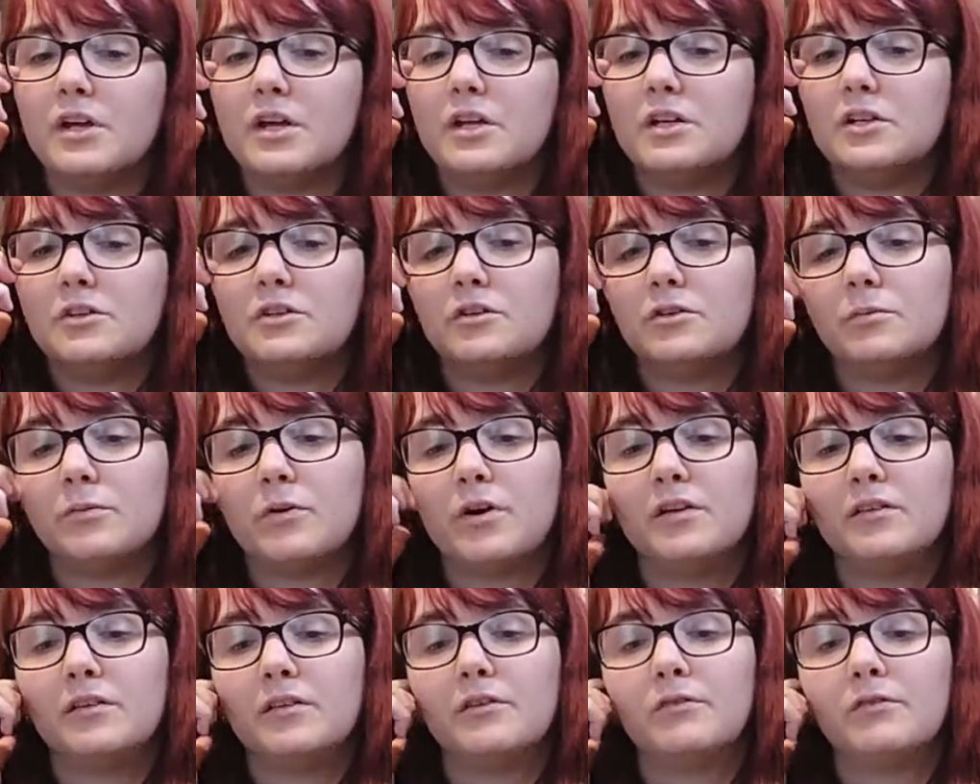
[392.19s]
She's
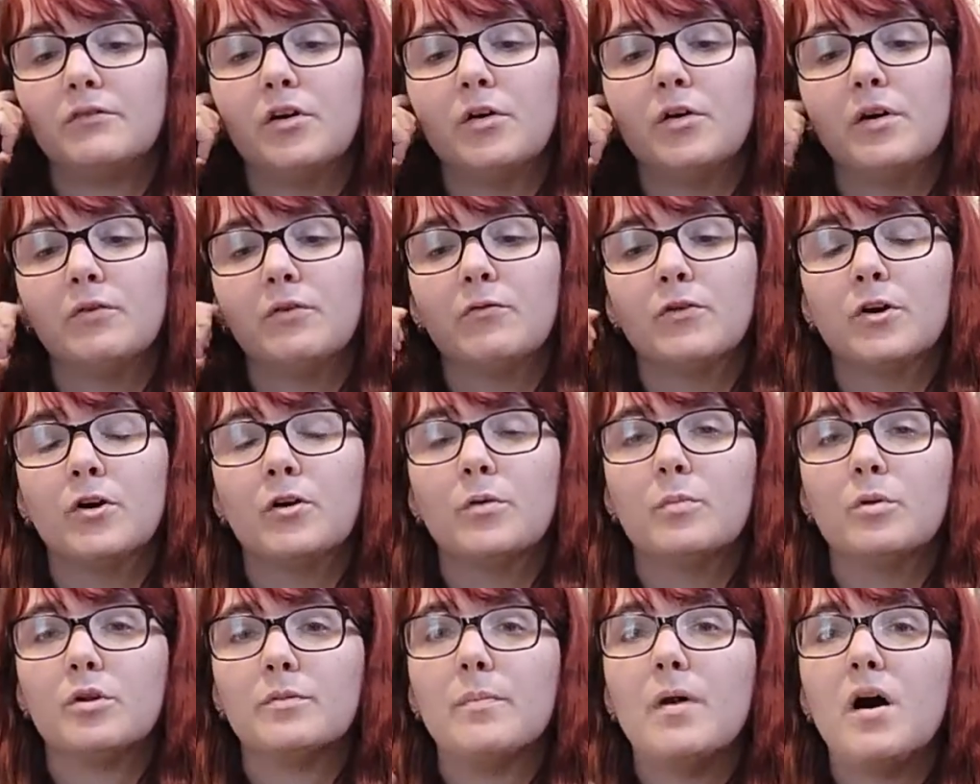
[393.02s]
wearing this flowing robe
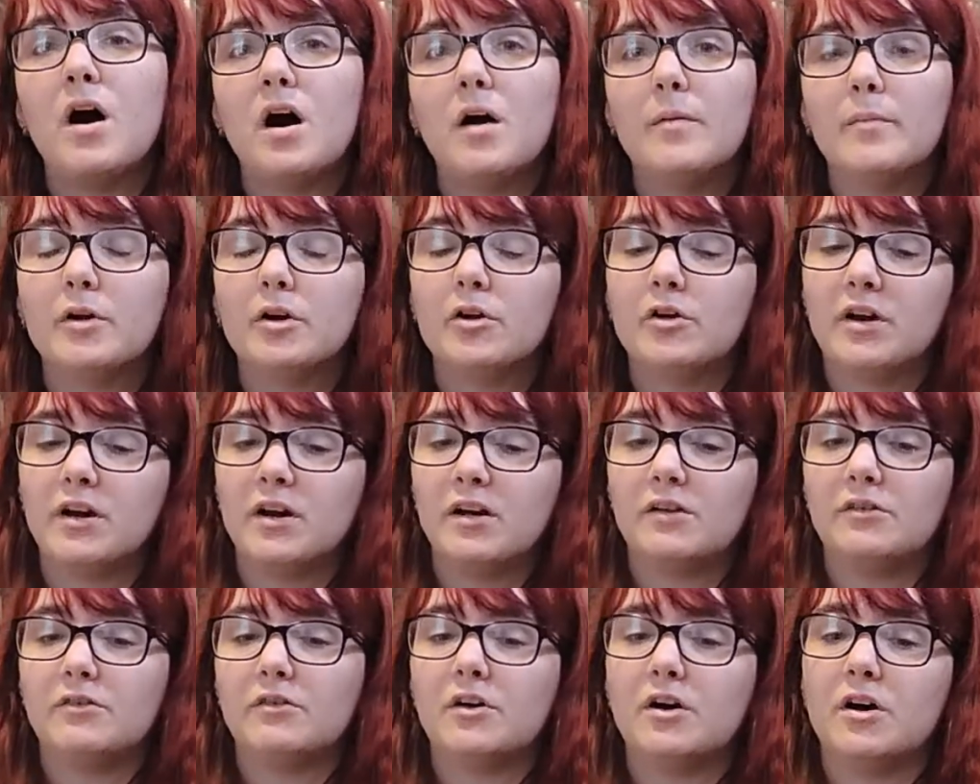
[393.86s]
with
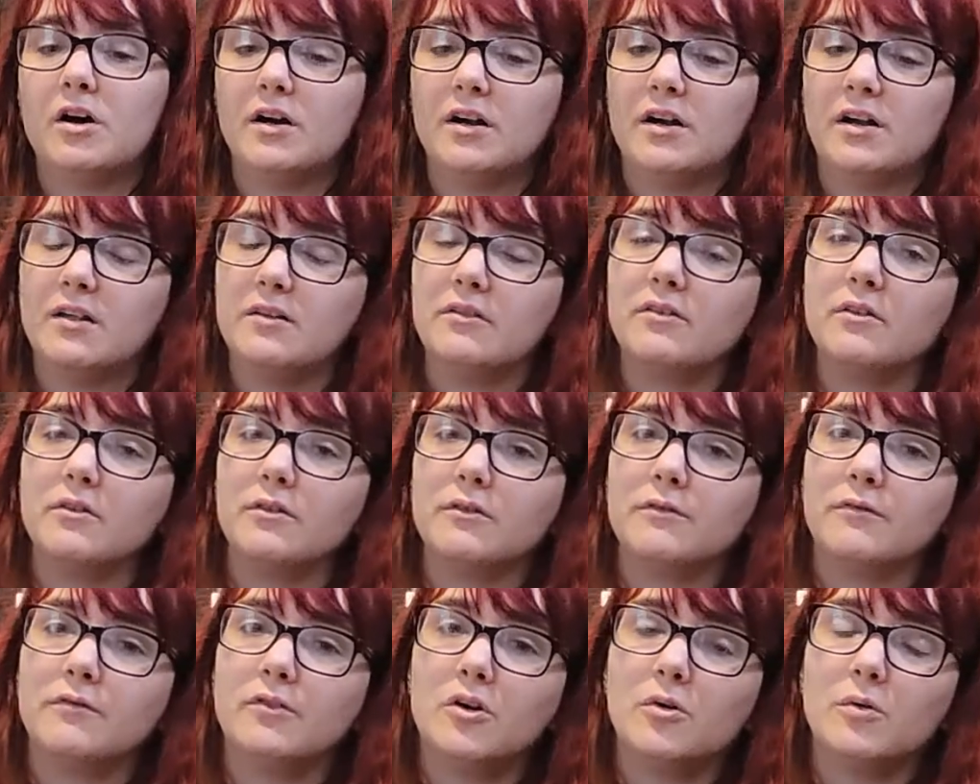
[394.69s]
pomegranates on it. There's a
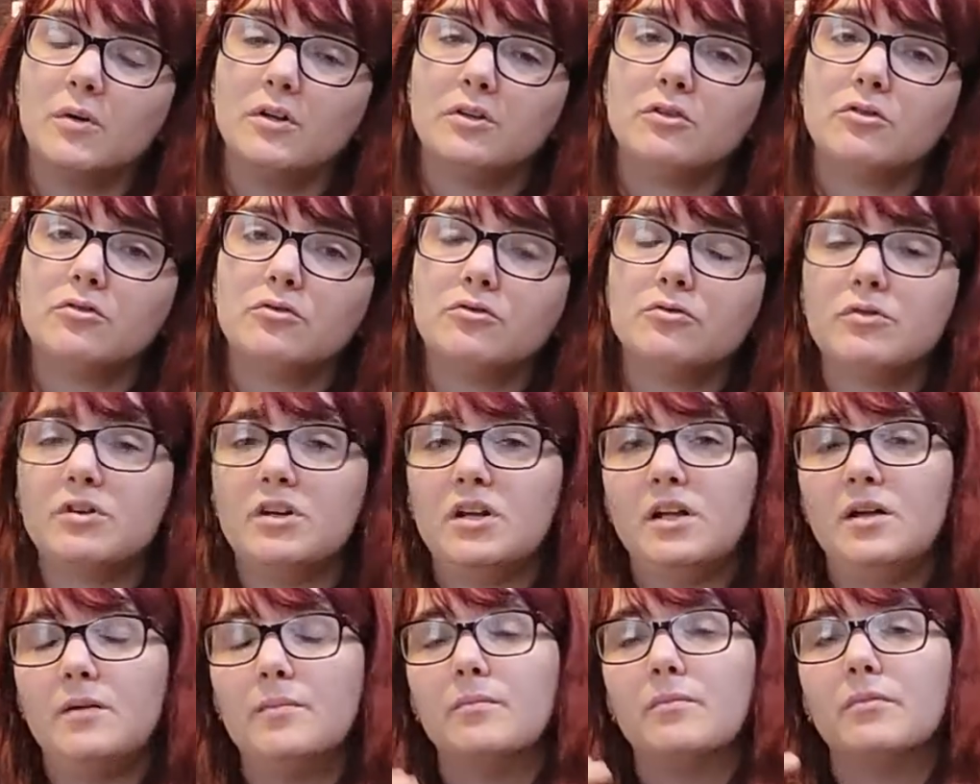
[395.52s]
flowing
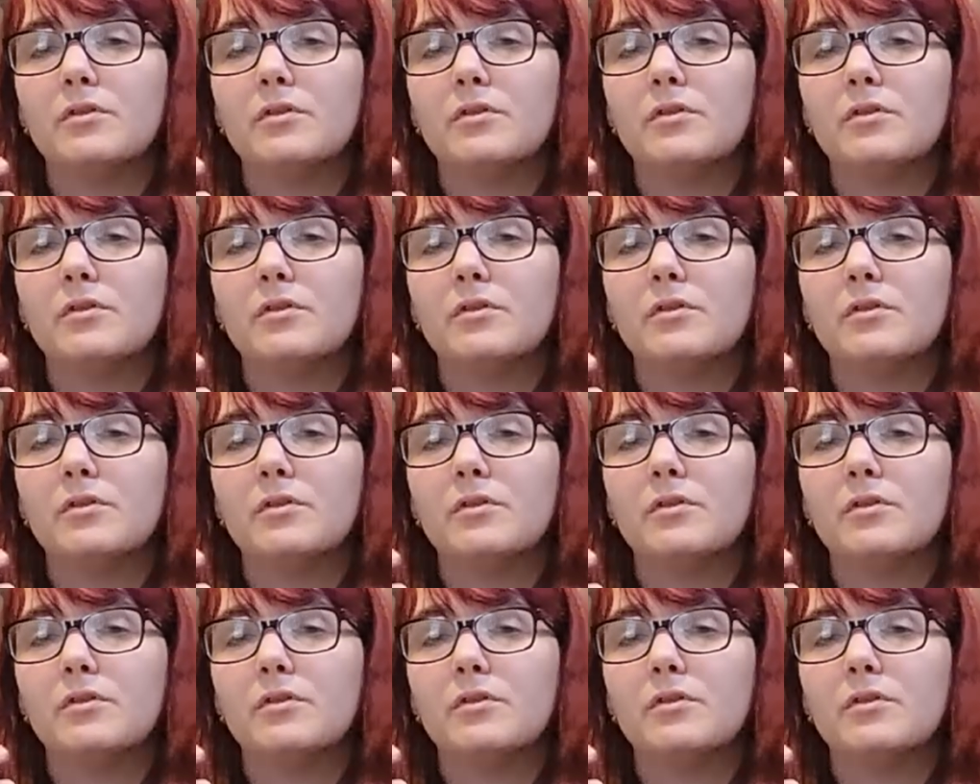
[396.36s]
stream.